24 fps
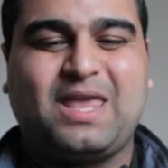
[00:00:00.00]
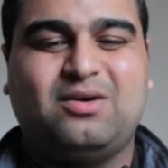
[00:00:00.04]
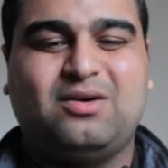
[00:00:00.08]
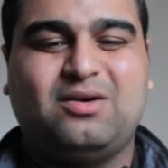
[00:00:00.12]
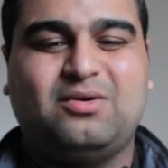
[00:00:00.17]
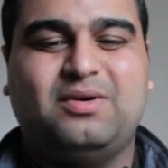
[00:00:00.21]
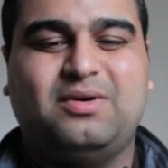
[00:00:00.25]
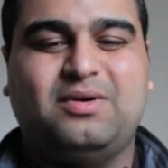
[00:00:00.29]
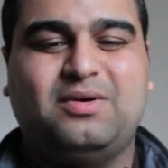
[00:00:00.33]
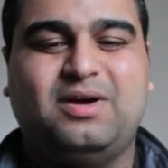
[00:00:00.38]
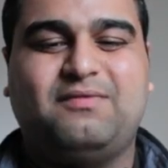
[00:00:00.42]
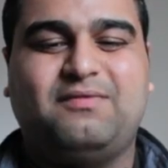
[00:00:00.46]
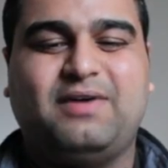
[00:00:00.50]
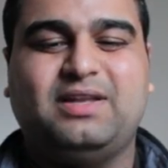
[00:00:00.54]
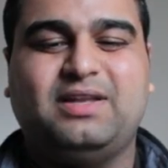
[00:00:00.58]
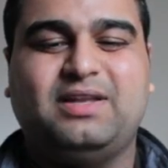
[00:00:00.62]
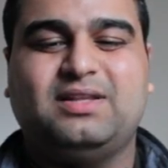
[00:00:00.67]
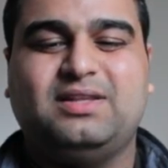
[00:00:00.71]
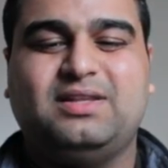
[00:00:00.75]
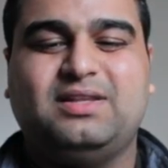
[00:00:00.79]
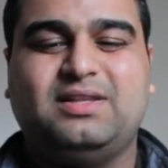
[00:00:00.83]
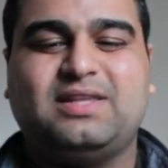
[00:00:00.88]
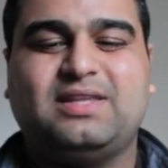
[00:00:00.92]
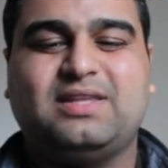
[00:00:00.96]

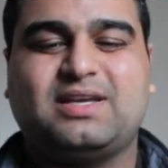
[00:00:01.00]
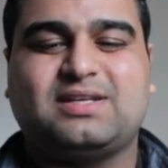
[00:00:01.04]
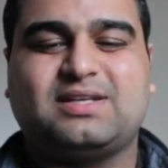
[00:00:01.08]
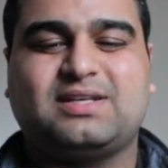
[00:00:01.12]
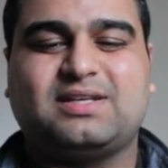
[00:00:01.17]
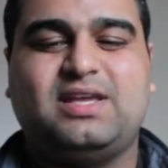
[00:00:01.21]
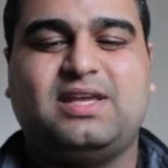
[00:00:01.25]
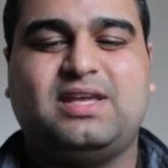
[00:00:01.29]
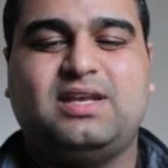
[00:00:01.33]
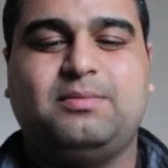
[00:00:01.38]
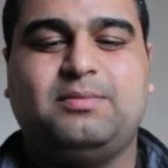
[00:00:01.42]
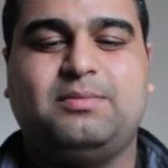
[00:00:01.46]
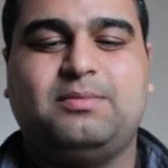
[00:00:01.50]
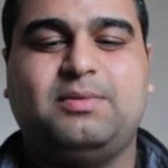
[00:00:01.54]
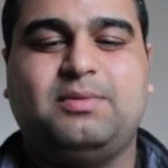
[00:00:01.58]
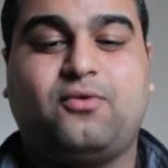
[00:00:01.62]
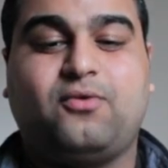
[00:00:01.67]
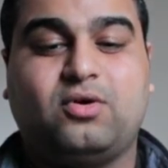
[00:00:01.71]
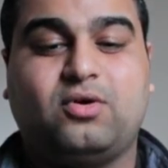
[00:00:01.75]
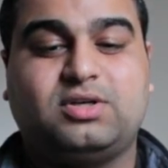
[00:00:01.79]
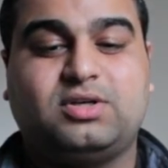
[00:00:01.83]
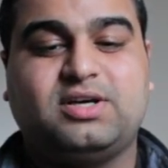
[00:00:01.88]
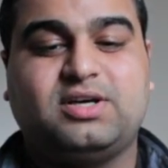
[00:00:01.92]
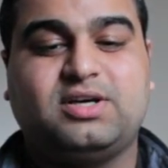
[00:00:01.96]
Violently attacks the enemy
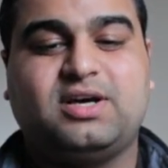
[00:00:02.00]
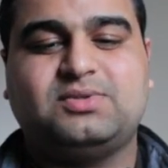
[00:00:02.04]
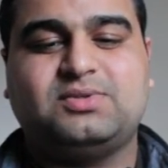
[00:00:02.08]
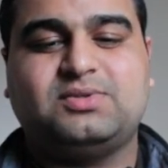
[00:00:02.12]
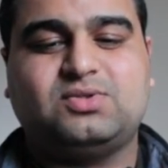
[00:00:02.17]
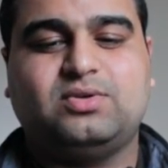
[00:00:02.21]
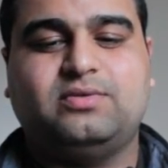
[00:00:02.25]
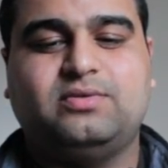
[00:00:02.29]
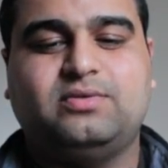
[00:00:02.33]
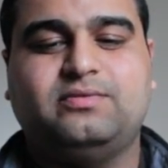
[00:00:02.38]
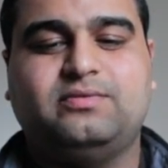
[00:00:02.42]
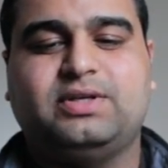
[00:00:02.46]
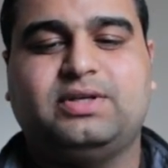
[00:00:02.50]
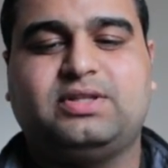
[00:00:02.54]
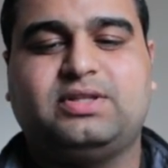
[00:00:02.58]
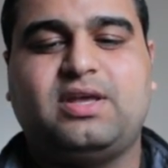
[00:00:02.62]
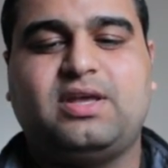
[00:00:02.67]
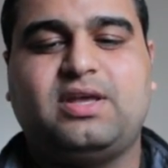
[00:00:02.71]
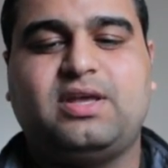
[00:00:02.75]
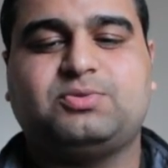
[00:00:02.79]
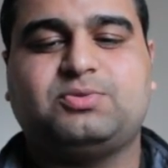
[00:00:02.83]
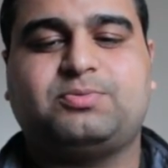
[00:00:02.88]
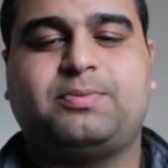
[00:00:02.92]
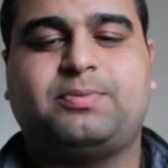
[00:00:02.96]
4 times to inflict
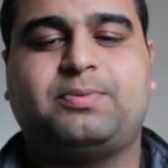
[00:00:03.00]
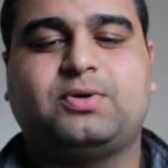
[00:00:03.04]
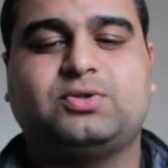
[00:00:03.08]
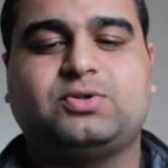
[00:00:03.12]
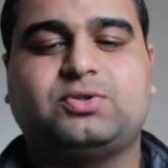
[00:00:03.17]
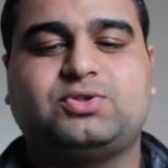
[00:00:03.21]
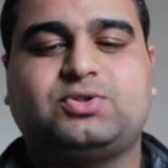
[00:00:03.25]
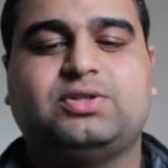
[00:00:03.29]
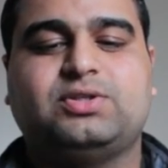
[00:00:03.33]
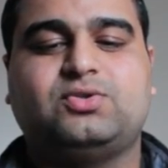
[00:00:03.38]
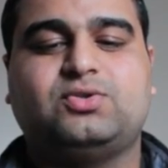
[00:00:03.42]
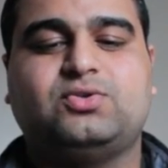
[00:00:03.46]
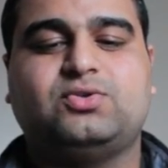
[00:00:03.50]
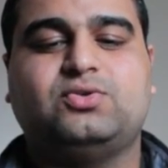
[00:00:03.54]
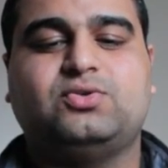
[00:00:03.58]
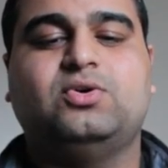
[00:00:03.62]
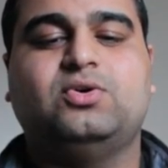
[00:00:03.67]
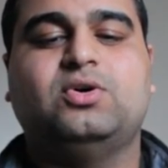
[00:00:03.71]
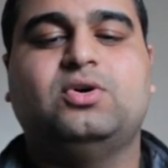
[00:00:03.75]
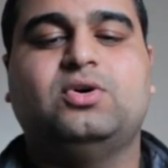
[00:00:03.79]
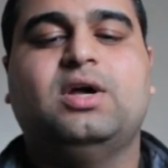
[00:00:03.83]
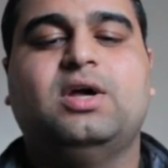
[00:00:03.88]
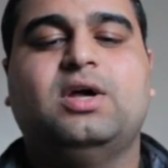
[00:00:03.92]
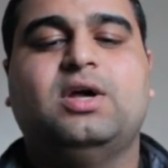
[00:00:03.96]
damage proportionate to
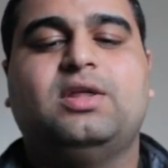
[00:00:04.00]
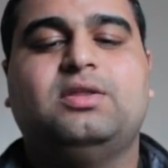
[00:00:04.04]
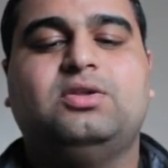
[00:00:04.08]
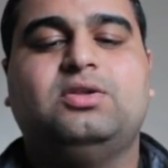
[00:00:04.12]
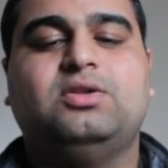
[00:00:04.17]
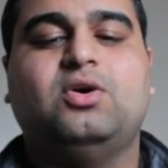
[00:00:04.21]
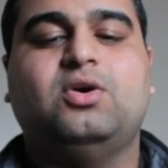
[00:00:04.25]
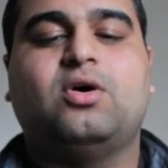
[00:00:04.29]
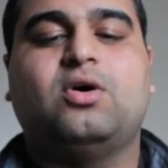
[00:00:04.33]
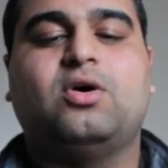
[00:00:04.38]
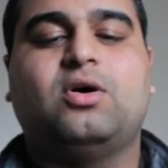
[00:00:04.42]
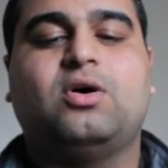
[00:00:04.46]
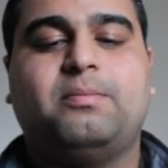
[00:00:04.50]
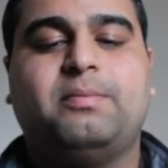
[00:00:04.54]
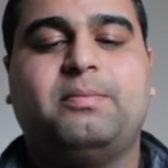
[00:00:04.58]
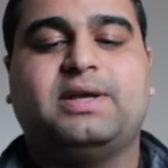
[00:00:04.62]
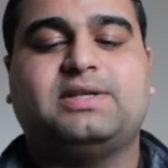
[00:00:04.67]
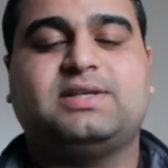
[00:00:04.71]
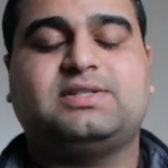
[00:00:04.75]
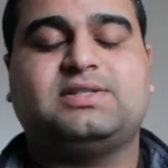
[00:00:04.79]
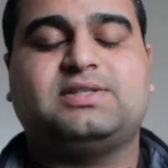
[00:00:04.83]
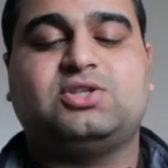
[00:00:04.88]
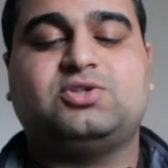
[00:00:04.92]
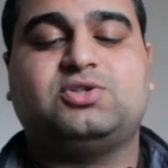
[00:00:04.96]
your
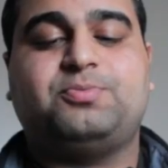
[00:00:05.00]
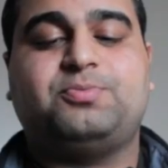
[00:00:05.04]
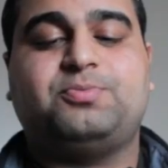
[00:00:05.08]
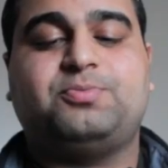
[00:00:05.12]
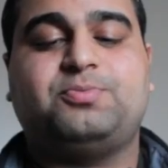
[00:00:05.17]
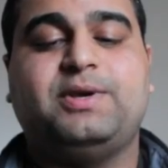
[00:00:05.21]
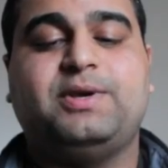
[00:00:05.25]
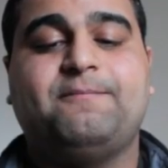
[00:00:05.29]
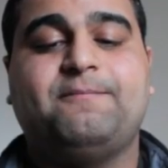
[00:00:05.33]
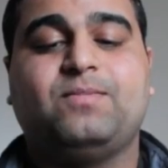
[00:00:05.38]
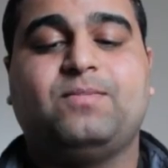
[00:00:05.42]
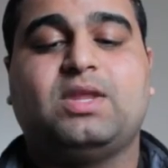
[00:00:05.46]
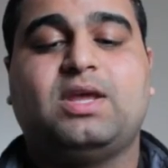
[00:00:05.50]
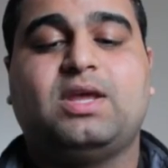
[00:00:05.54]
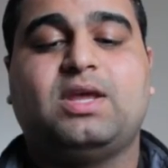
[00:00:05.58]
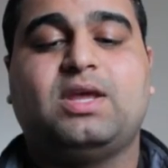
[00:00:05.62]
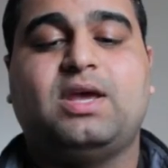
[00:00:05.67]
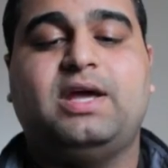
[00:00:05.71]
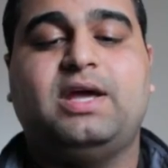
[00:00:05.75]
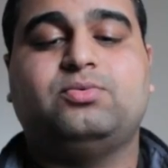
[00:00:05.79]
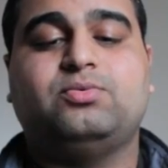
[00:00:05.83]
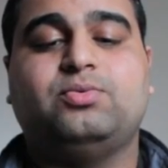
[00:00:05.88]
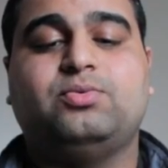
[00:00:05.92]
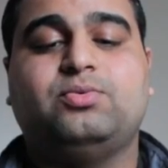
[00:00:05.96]
max HP,
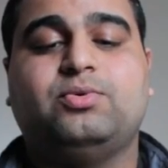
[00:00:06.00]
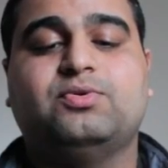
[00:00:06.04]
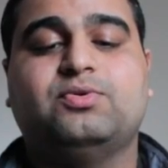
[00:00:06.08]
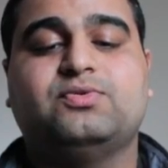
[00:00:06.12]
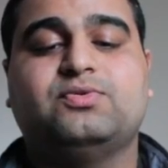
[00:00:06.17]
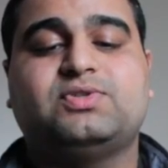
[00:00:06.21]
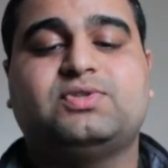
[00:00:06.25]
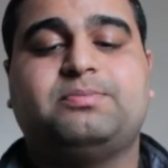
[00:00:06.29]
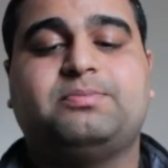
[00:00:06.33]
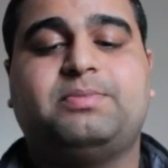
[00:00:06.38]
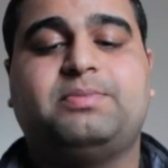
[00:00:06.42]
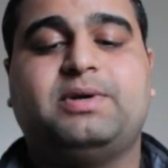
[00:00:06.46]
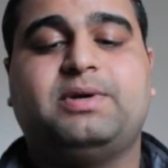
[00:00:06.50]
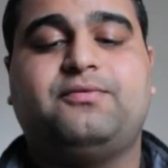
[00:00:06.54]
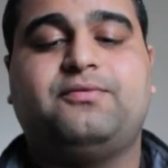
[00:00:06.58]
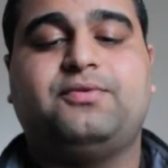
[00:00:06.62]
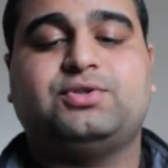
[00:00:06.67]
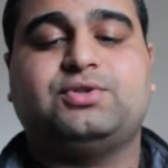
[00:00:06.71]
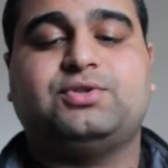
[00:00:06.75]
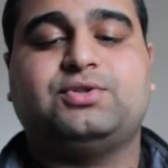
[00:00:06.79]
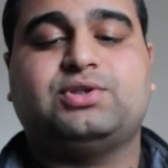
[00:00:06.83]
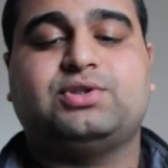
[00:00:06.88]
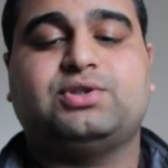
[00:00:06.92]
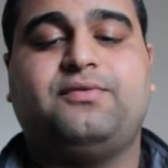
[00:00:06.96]
and removes a
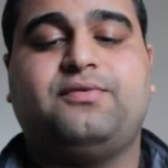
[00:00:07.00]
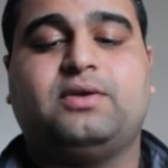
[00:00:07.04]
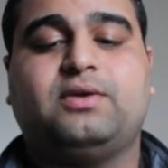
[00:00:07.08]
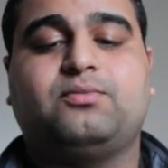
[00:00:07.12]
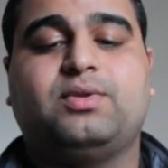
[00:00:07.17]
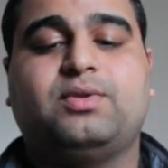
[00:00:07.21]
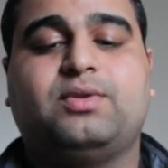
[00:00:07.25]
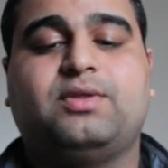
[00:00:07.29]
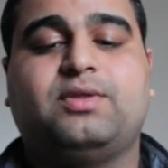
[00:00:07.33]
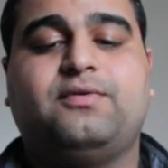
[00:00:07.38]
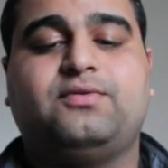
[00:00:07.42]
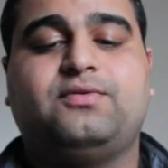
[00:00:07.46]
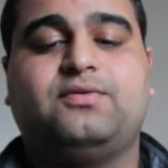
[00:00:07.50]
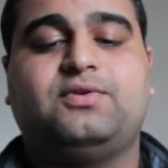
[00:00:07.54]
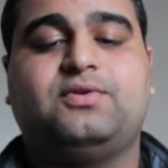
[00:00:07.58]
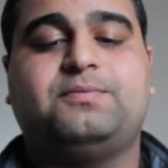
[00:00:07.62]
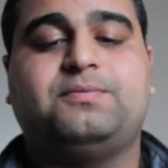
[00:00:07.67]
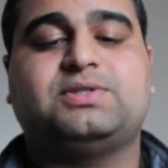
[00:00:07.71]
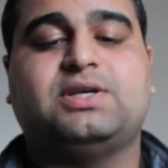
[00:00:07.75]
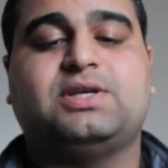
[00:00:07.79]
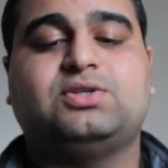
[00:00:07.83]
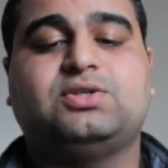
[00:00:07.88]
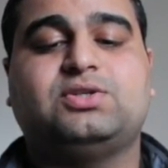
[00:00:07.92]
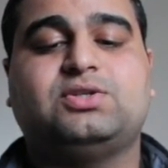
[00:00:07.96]
beneficial effect with a
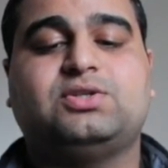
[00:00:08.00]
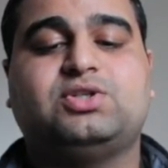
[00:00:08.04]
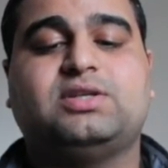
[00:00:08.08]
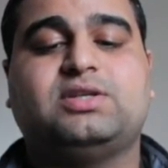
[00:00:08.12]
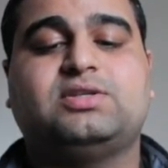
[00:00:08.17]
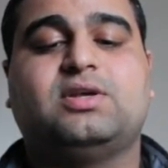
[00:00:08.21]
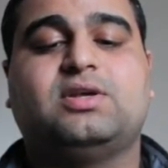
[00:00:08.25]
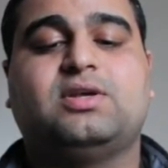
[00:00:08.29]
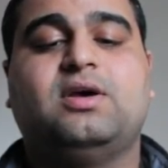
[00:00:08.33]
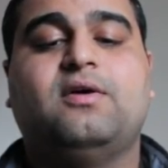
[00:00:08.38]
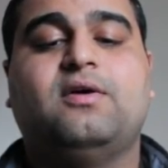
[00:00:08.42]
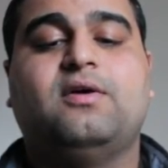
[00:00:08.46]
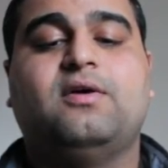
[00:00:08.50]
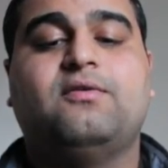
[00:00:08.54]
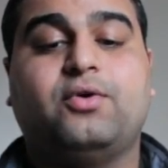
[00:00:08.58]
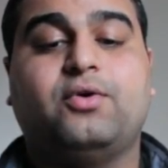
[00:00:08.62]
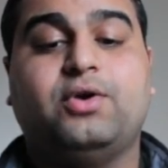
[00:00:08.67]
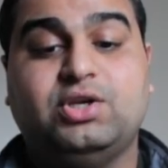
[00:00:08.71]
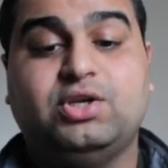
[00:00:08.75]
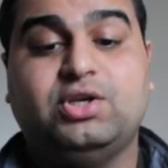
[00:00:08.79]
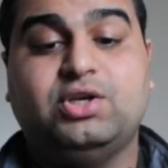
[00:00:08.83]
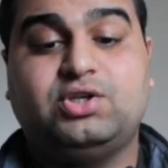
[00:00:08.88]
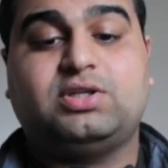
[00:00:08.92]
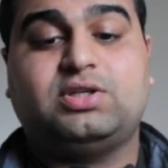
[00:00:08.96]
50% chance for
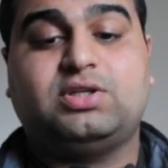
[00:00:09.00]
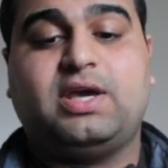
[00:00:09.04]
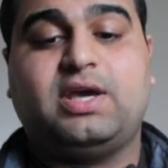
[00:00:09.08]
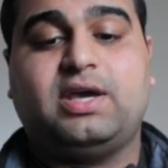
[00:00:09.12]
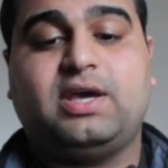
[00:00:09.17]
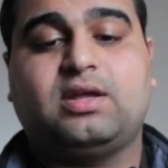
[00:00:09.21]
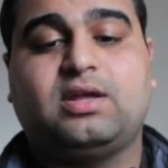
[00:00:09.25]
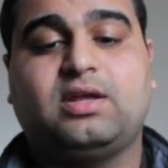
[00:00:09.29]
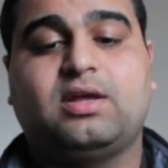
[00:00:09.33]
each attack.